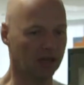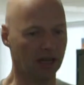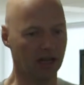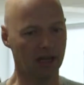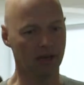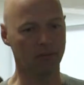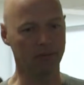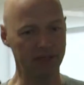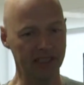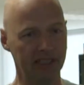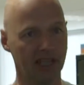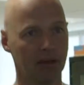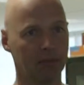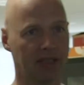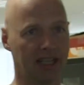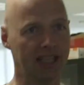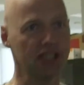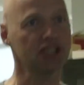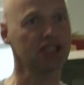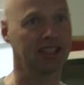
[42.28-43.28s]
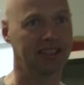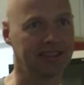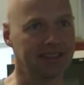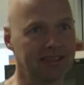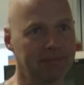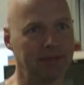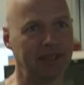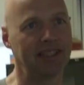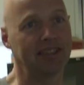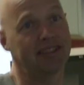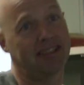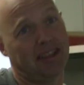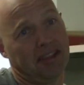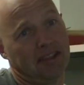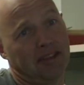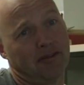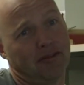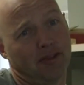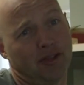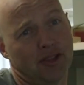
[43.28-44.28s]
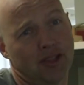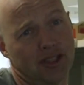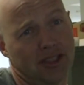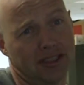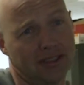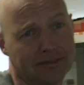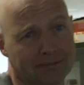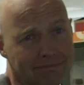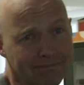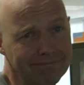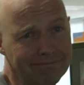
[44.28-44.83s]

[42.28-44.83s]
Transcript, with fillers: uh, meet Albert Einstein, but he's dead, unfortunately.